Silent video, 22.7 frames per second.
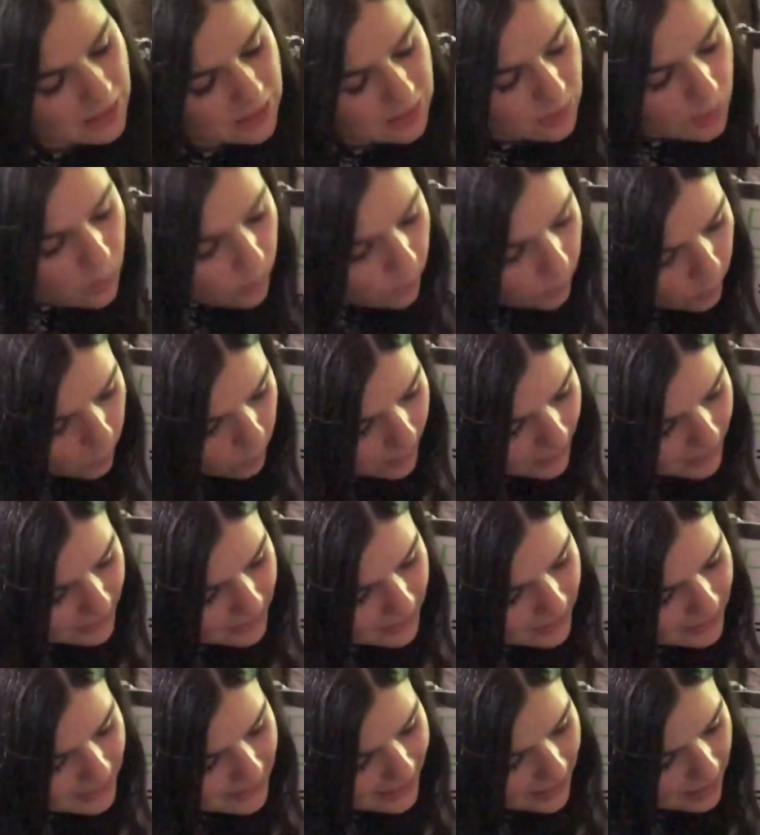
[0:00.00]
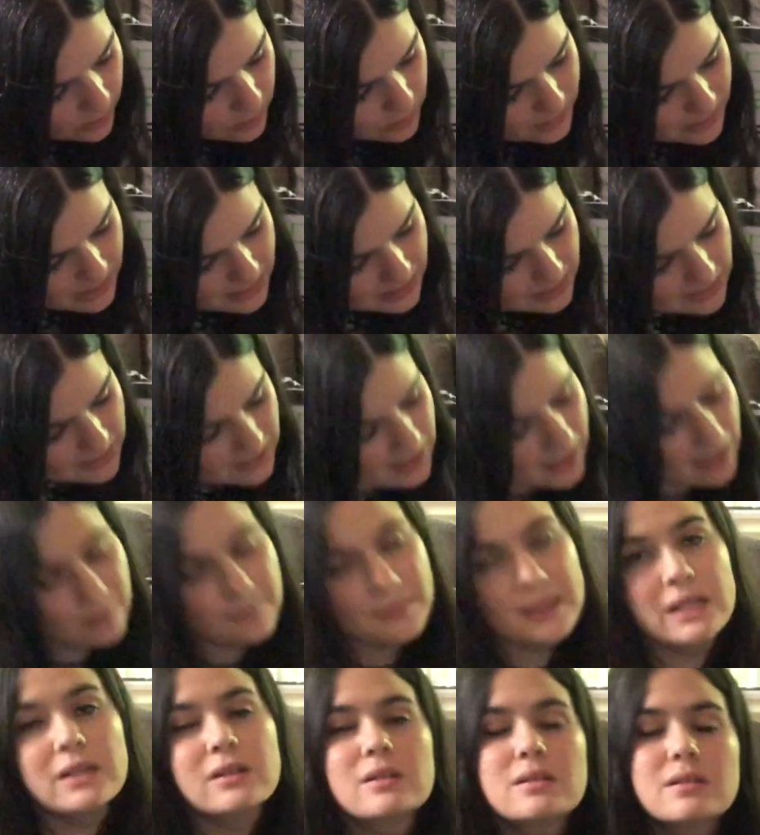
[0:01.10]
is 1,000
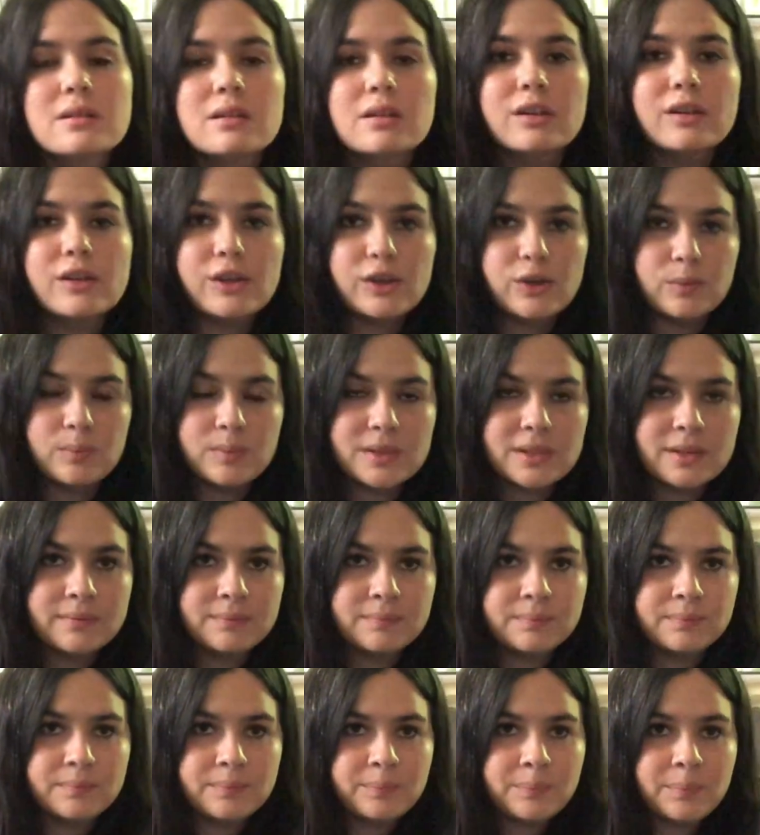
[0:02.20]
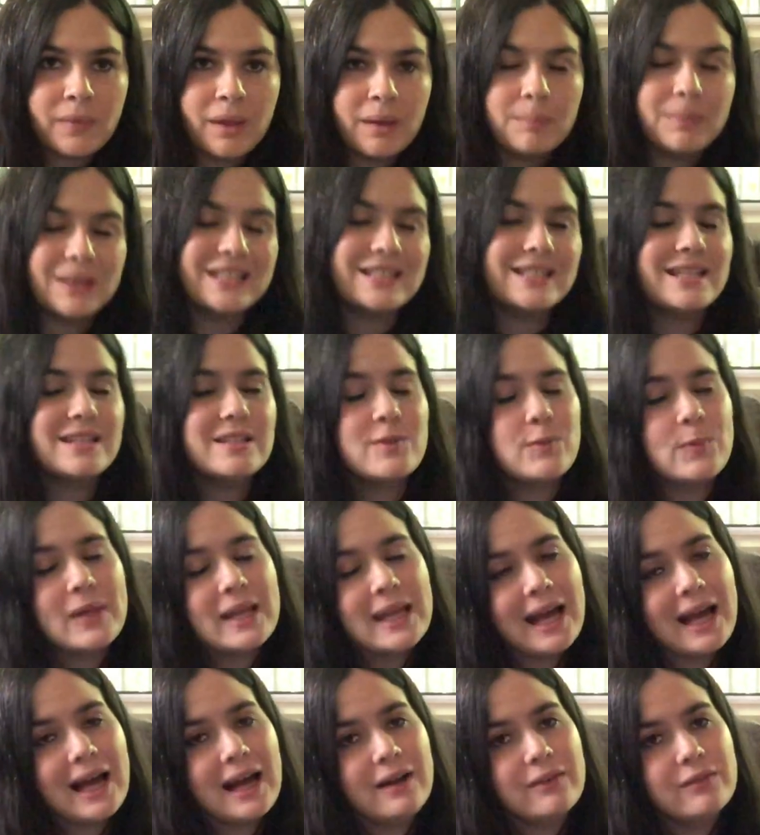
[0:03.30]
centimeters cubed. But since we
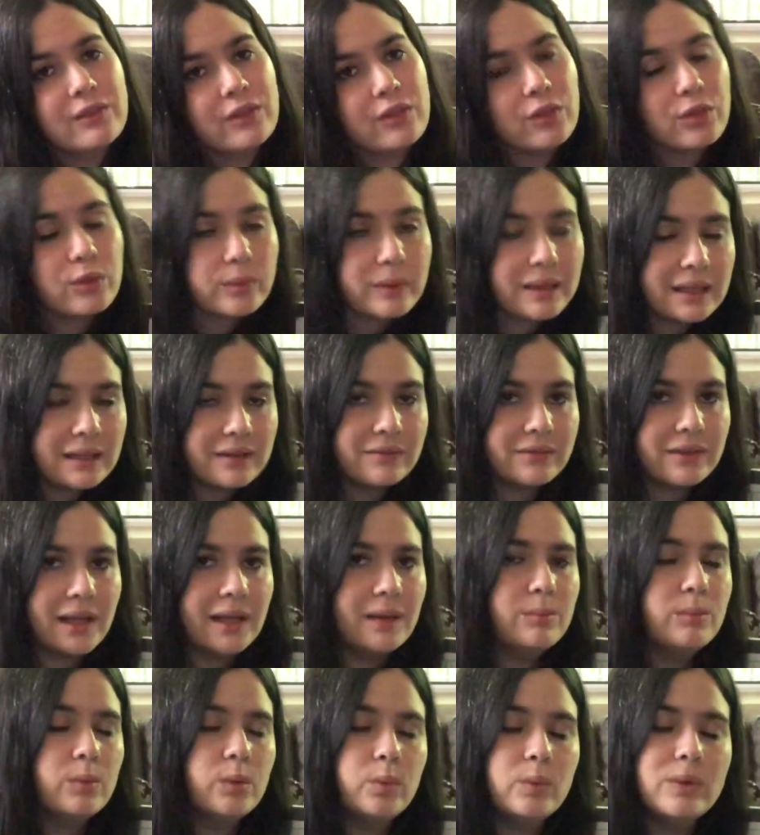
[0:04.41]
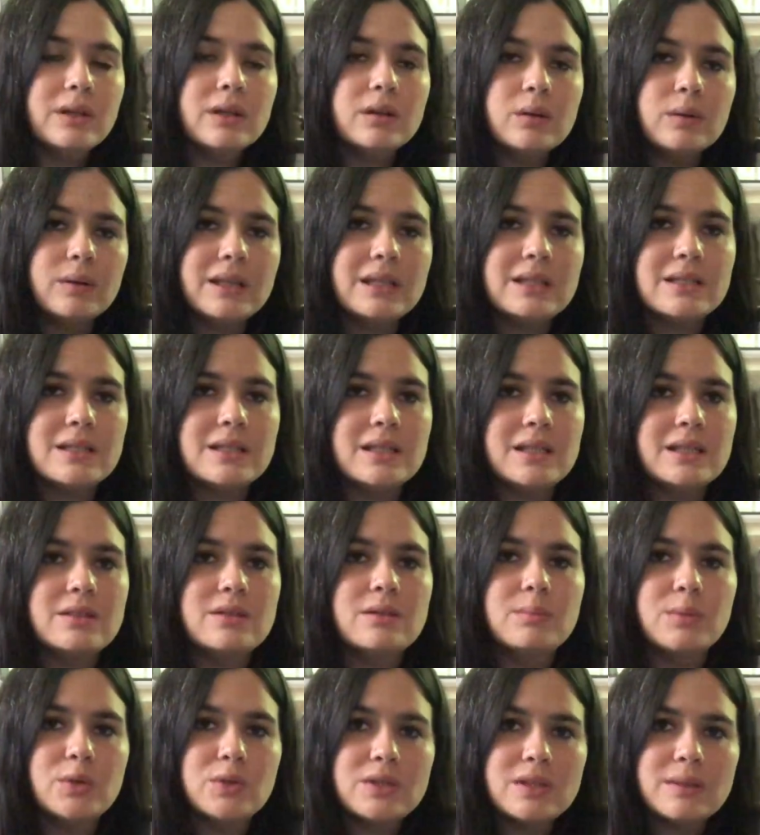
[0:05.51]
have 3 of them, we are going to need
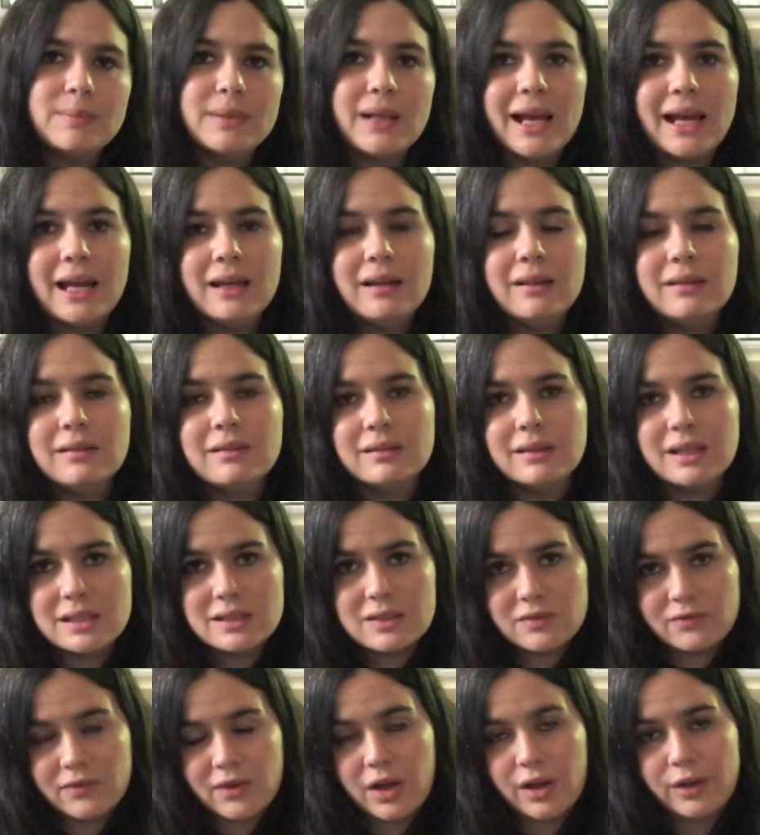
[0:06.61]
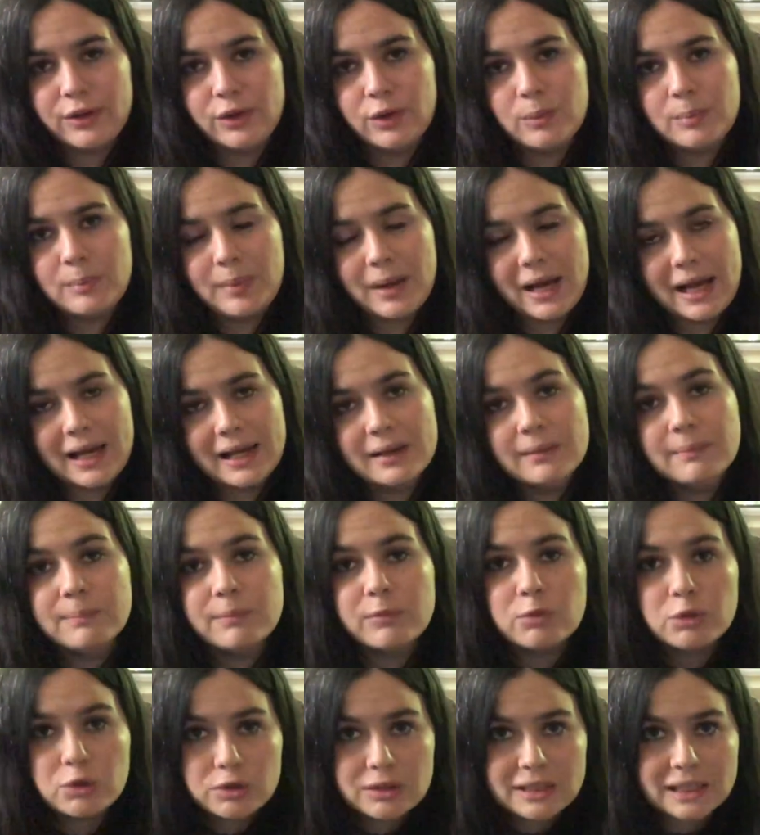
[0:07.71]
to multiply this volume by
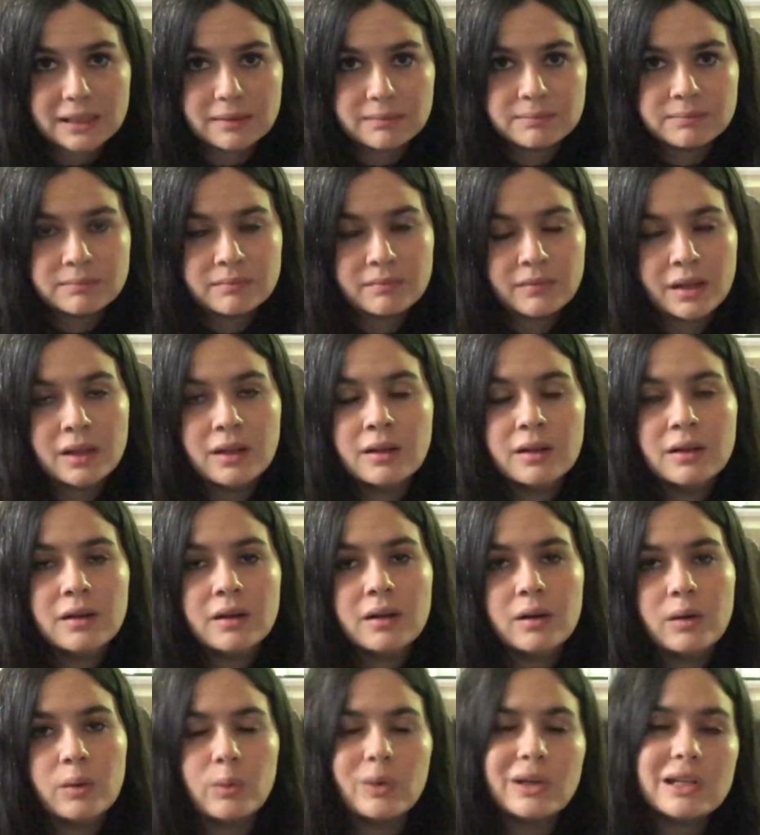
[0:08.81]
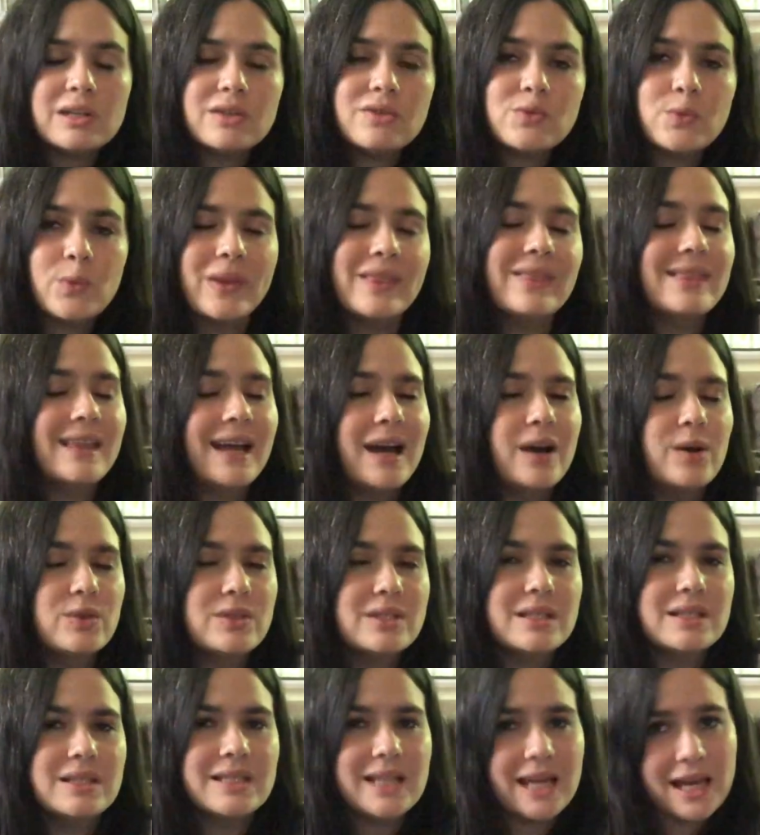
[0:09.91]
3. What is
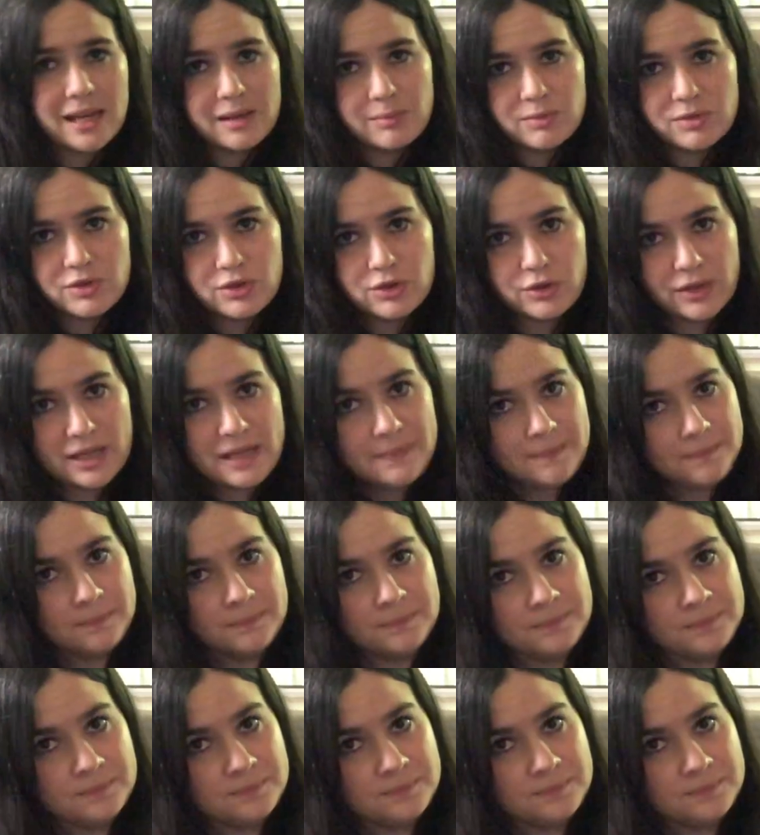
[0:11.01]
1,000 times 3?